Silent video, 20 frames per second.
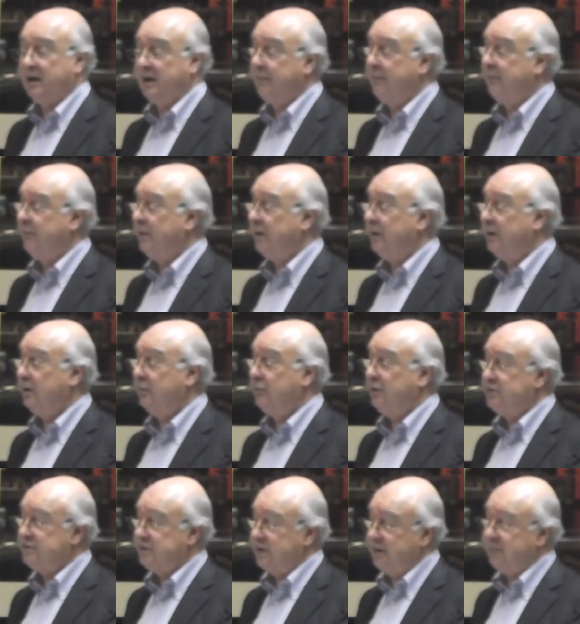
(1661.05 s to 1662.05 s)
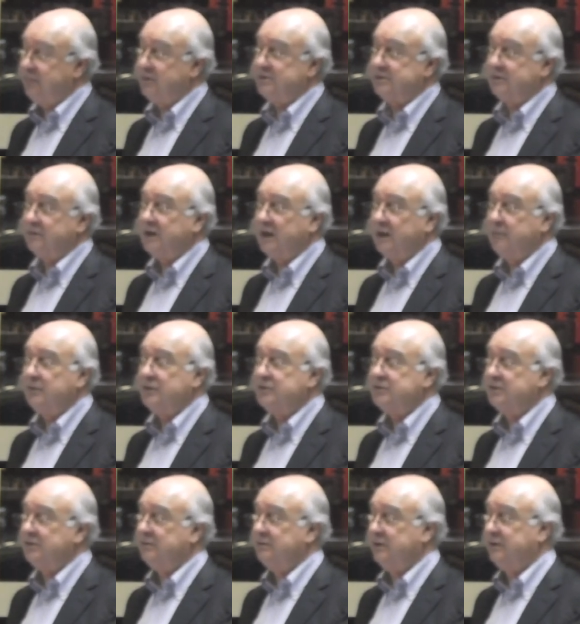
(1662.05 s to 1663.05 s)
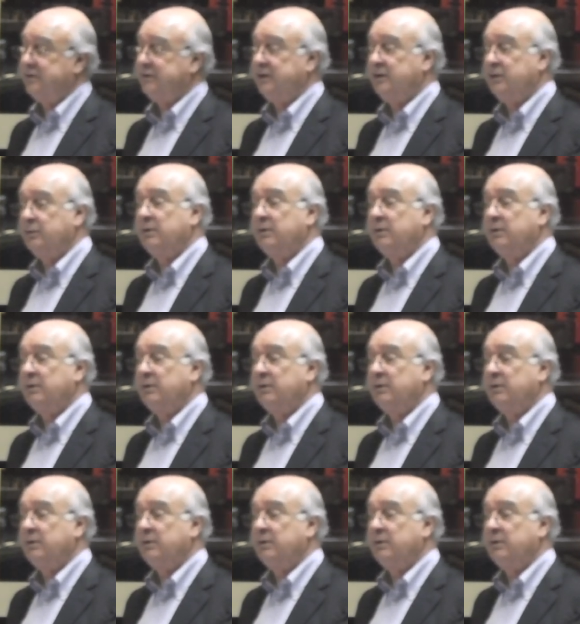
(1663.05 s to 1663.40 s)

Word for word: um, by Richard Evans of Cambridge University,